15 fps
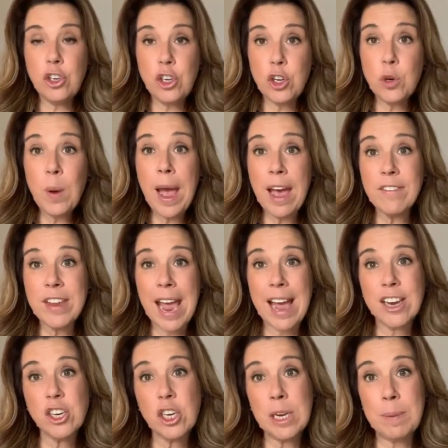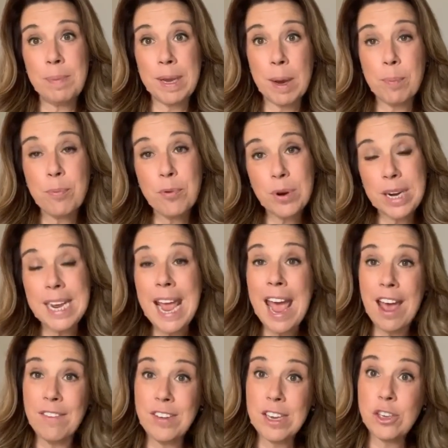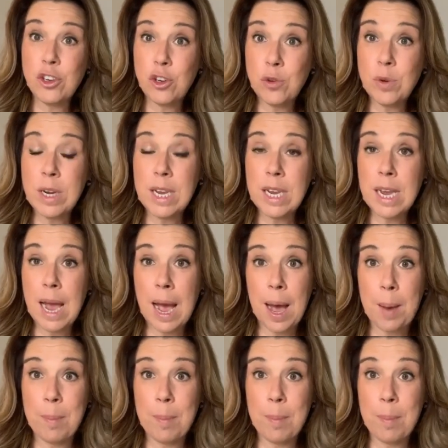do have to actually be a pretty heavy duty